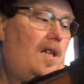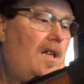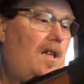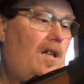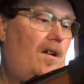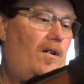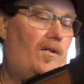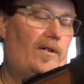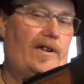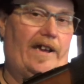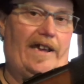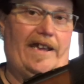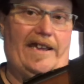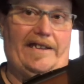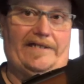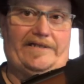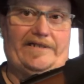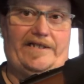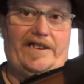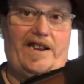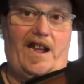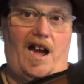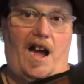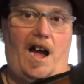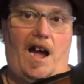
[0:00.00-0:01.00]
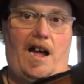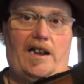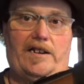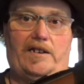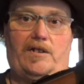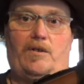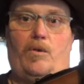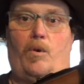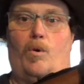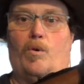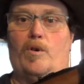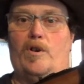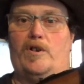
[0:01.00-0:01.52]
Okay, it's not
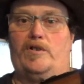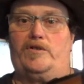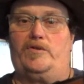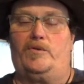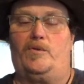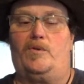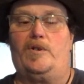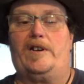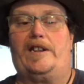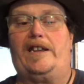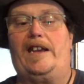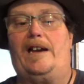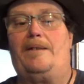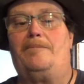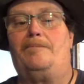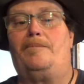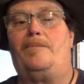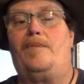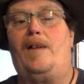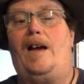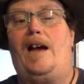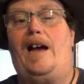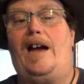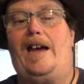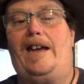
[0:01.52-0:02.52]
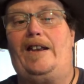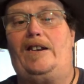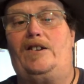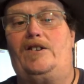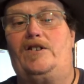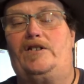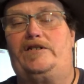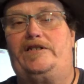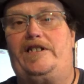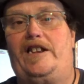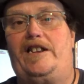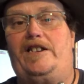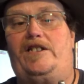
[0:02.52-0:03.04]
1/4 20. I ain't
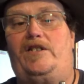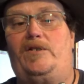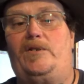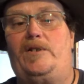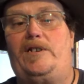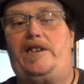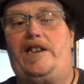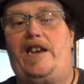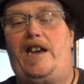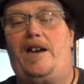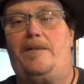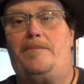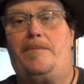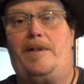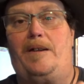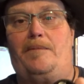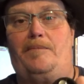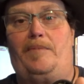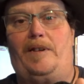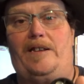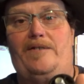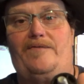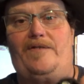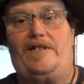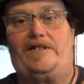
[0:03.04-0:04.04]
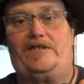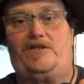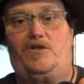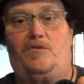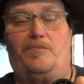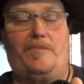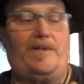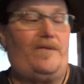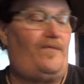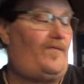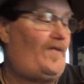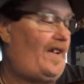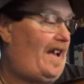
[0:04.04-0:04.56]
looked into it yet, but I believe that's going
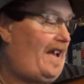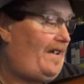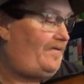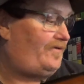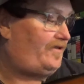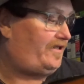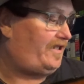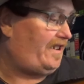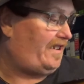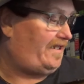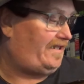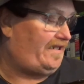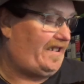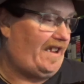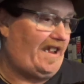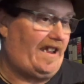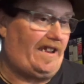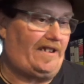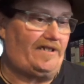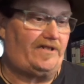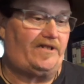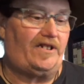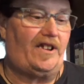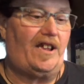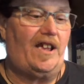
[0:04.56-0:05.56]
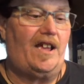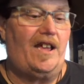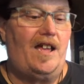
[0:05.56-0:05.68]
to be 5/16.